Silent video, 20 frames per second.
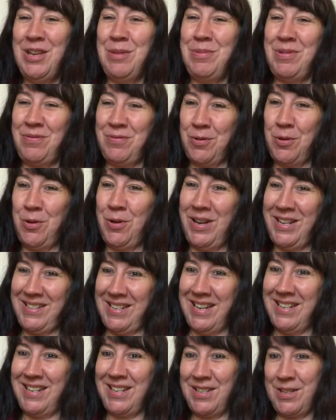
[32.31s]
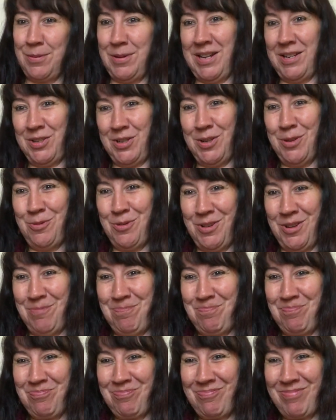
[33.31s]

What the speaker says: before attending to our children.